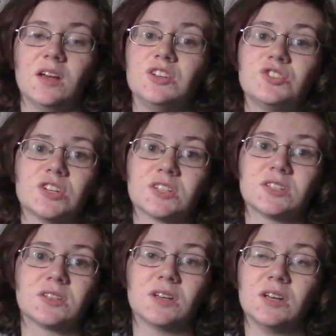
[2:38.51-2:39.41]
is
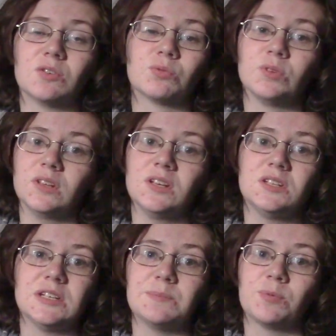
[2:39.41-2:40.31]
just in a really
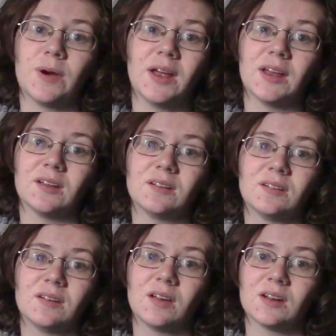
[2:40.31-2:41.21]
deep way,
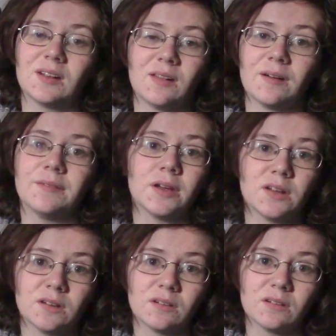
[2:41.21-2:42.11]
and I love it.